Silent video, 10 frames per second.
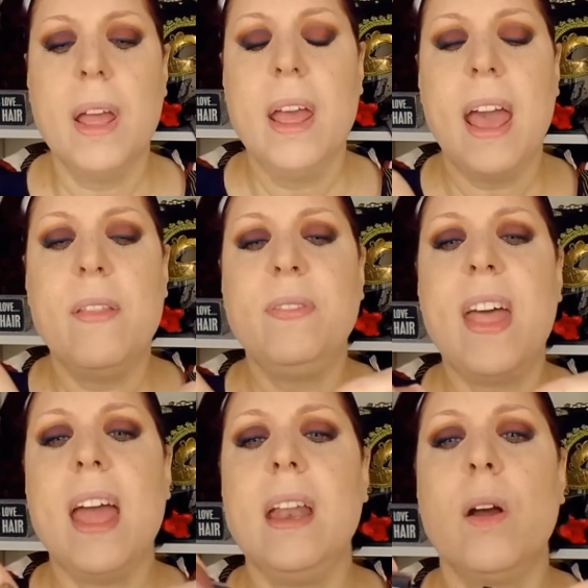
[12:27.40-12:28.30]
and
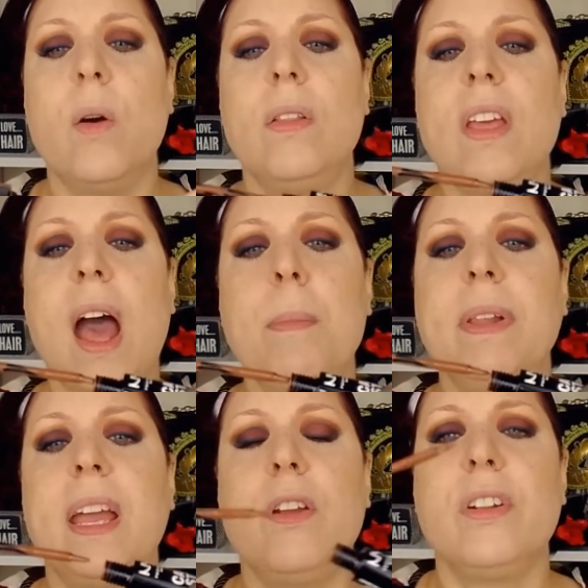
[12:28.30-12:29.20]
then the
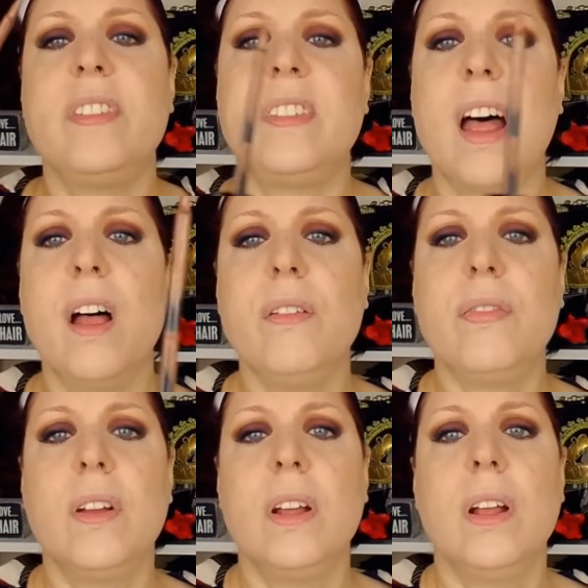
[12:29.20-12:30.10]
applicator
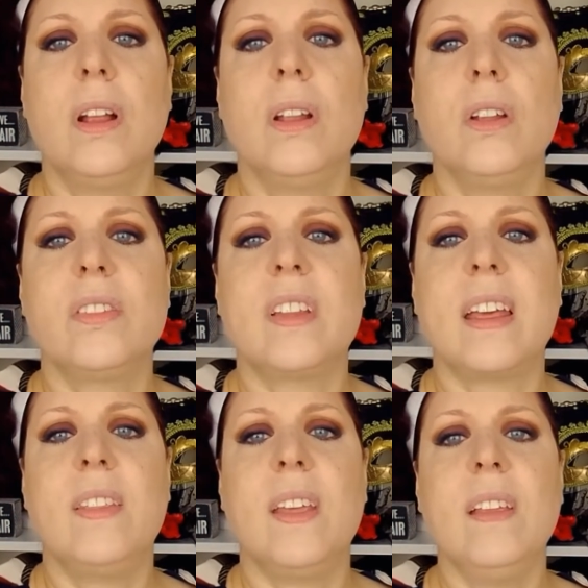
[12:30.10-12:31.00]
itself looks
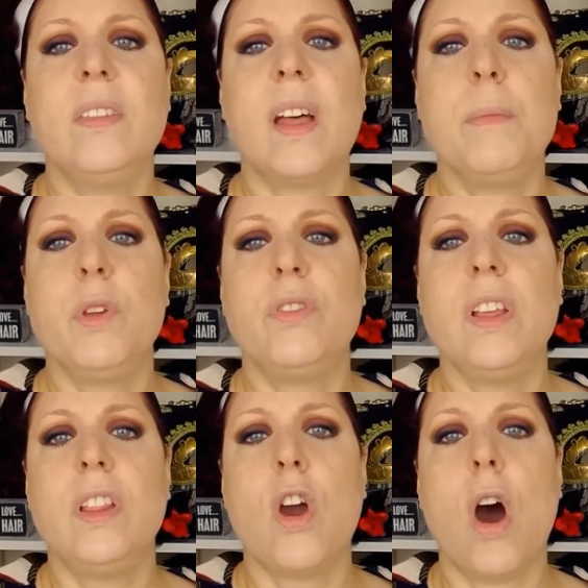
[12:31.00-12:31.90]
like this. I'm
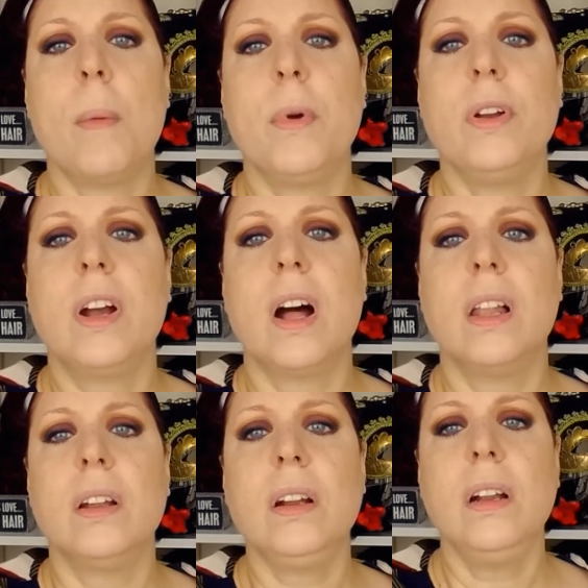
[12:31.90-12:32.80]
using the auburn
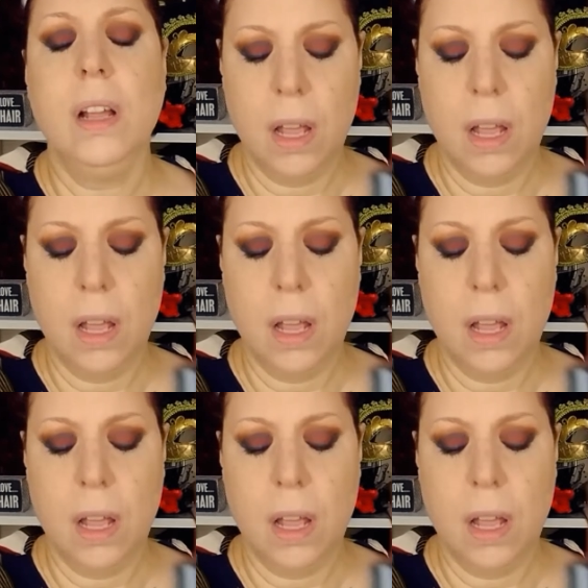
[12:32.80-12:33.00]
color.